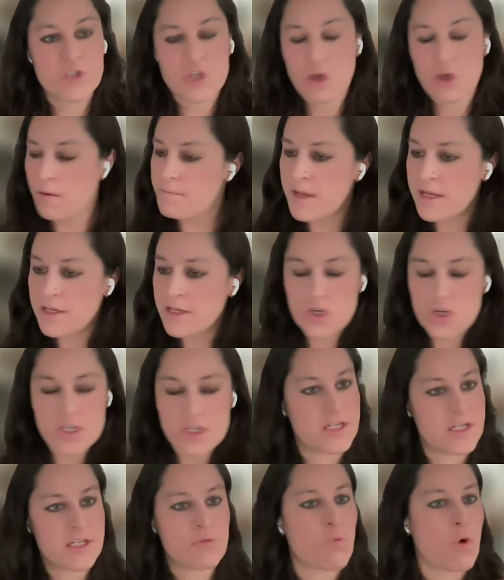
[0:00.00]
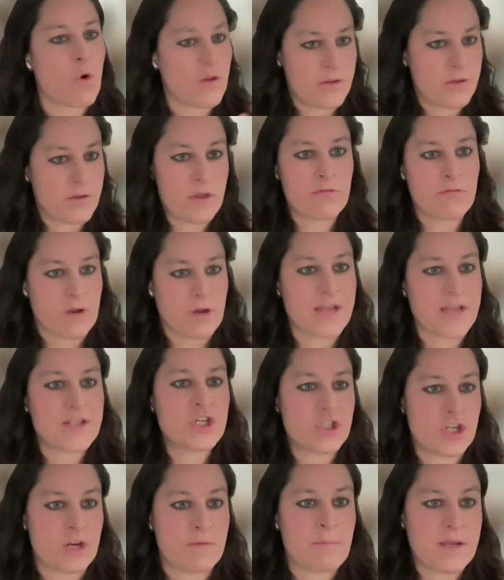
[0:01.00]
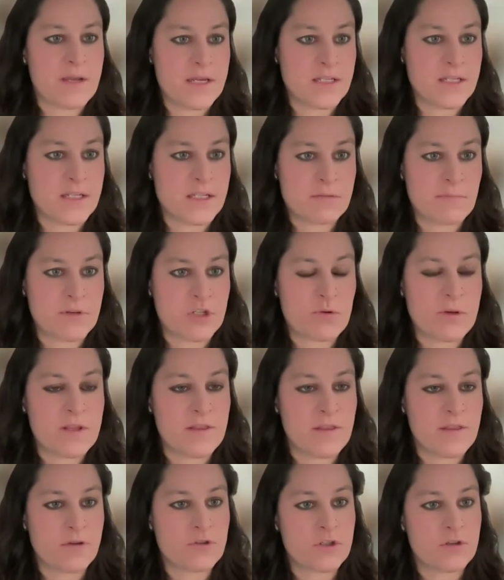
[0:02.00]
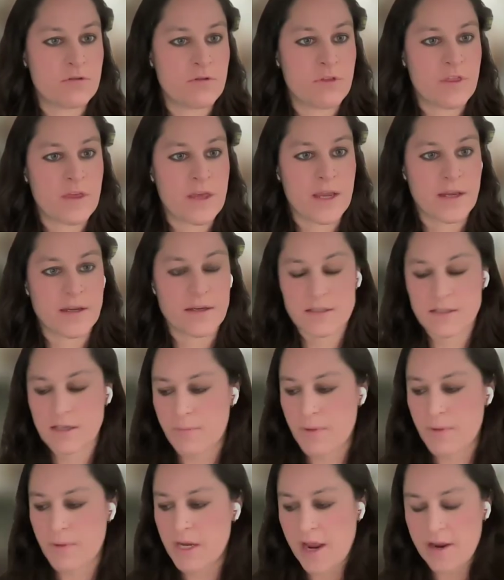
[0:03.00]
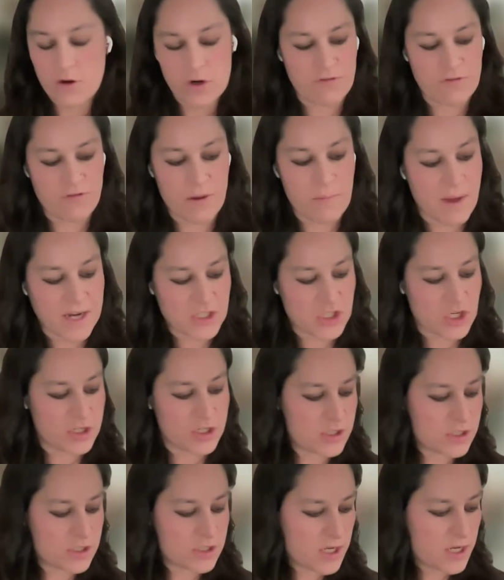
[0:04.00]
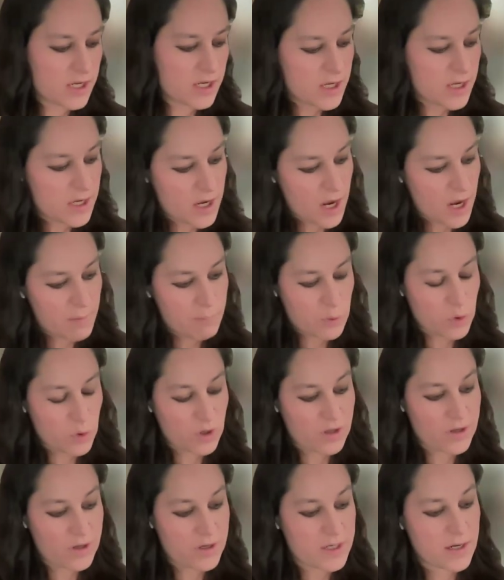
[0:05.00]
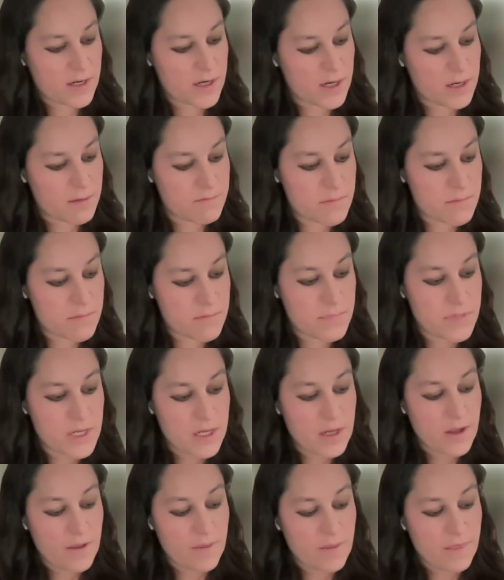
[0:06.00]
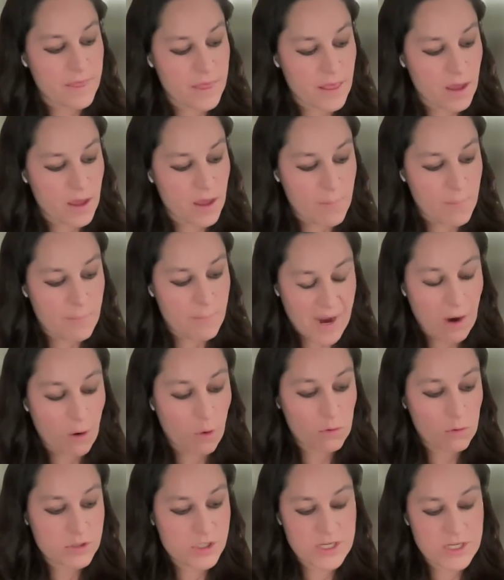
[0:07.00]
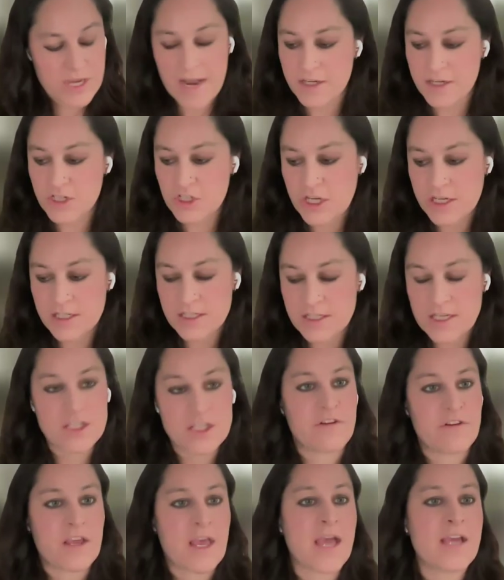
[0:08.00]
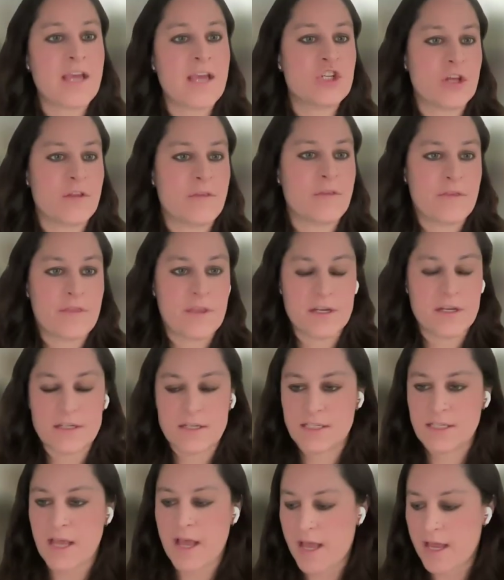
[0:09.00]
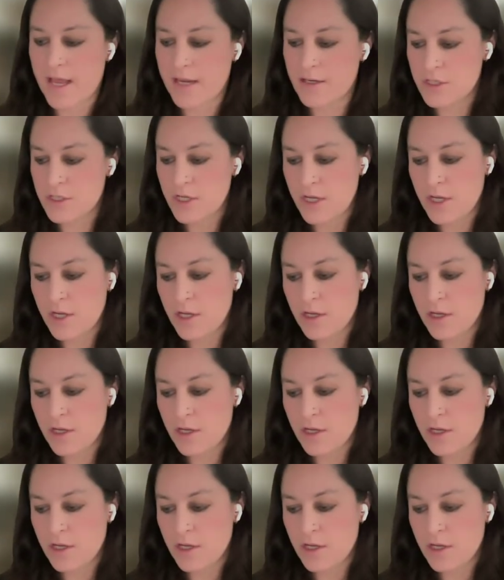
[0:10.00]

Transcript: So I'm interested in what the relationship is between those two things. I could have imagined a book about energy intensification that said,